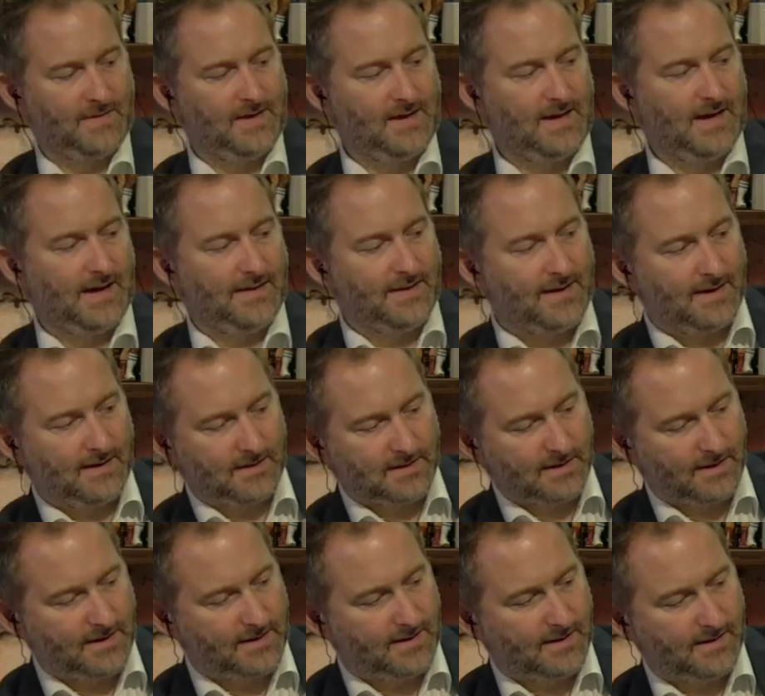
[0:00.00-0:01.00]
and then
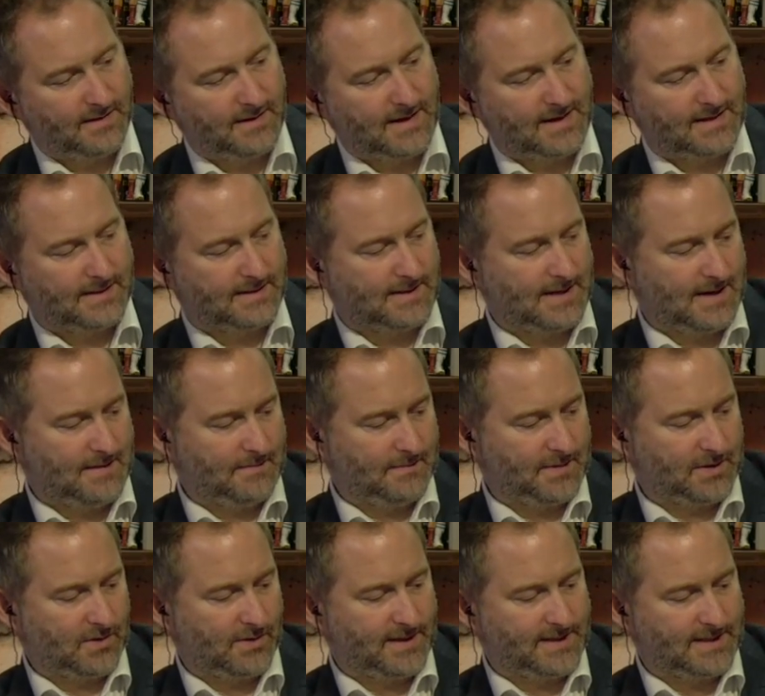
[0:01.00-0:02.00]
sorry that, that um,
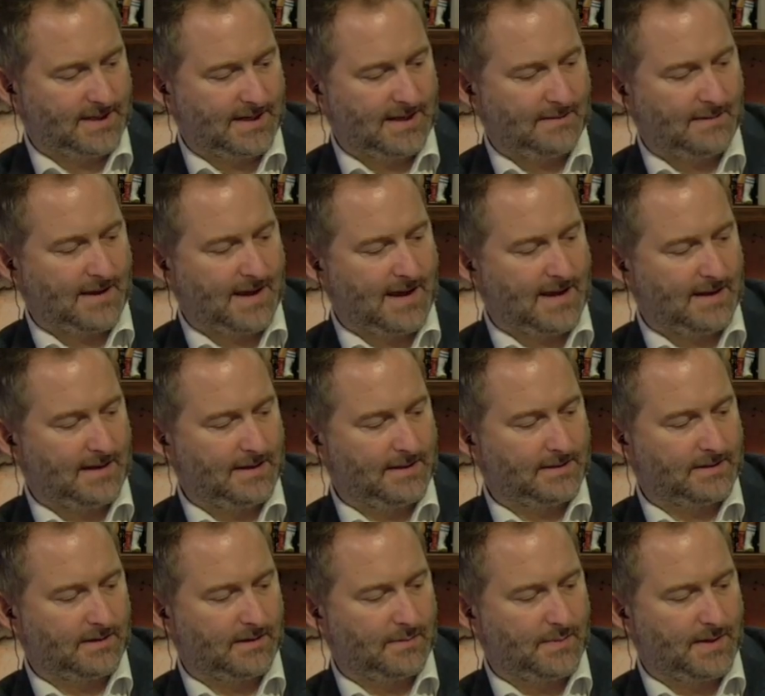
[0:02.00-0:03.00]
story is that Liam Cahill is
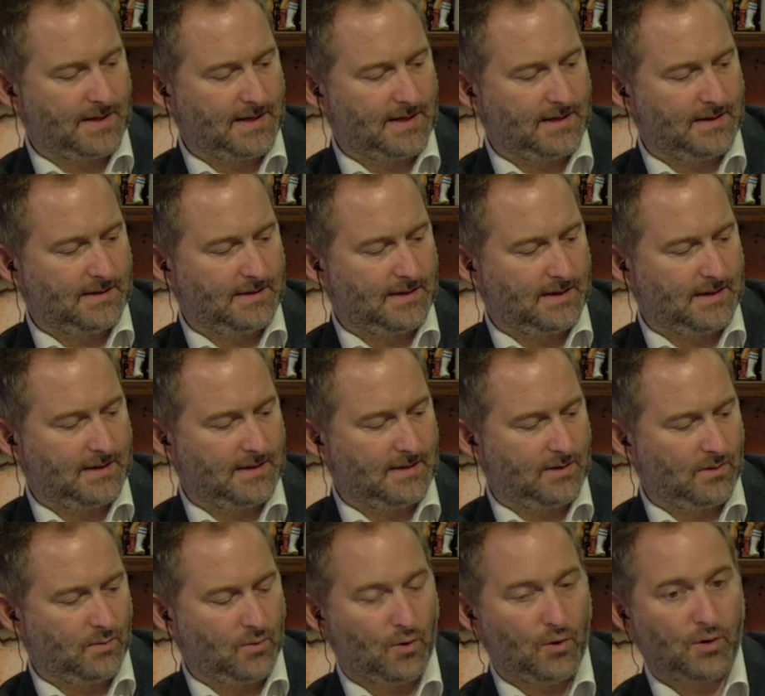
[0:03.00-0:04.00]
going to be the
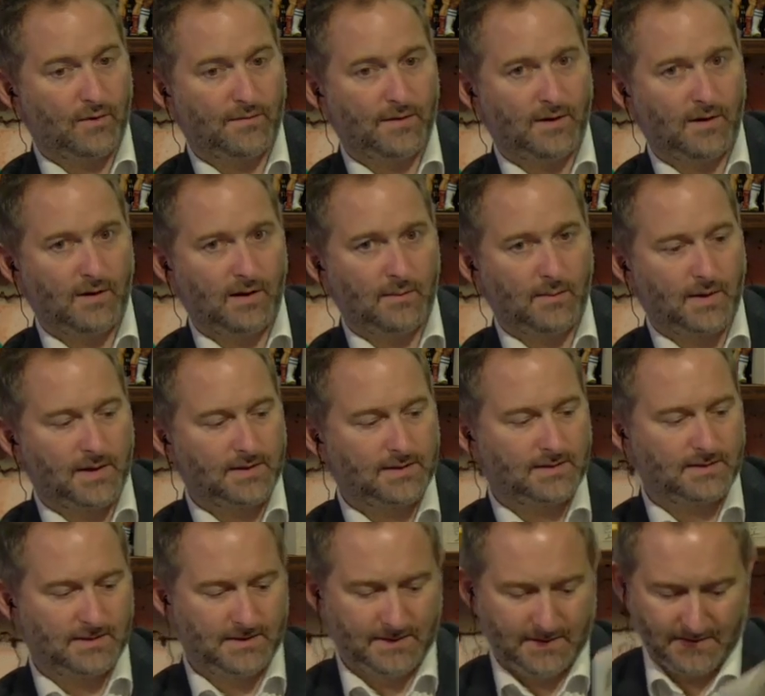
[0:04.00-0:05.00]
new Waterford hurling
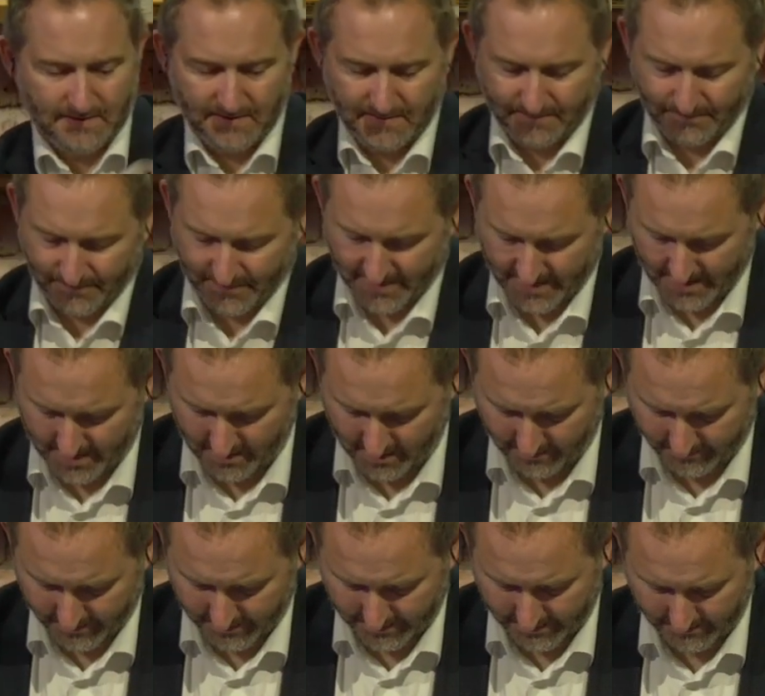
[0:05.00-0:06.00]
boss. Uh,
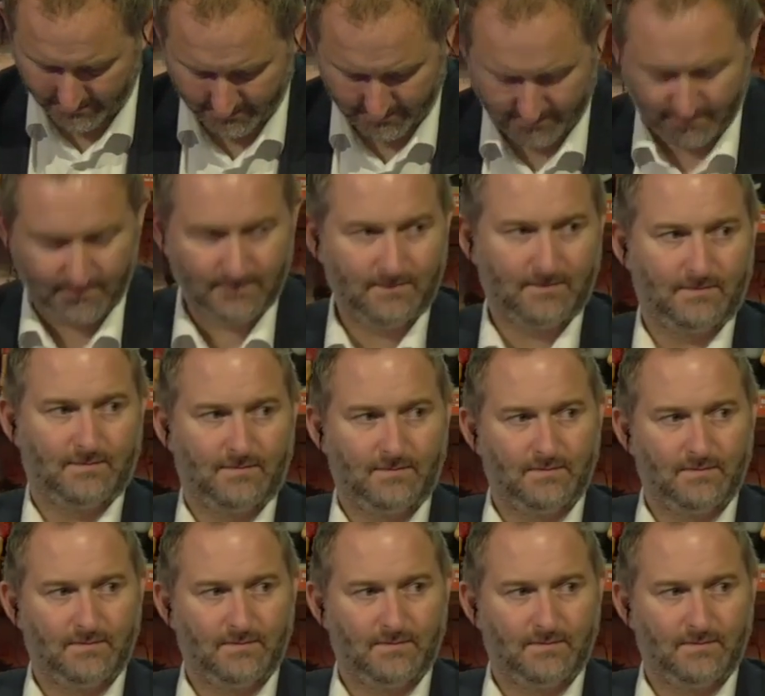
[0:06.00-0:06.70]
yeah, an interesting appointment. He's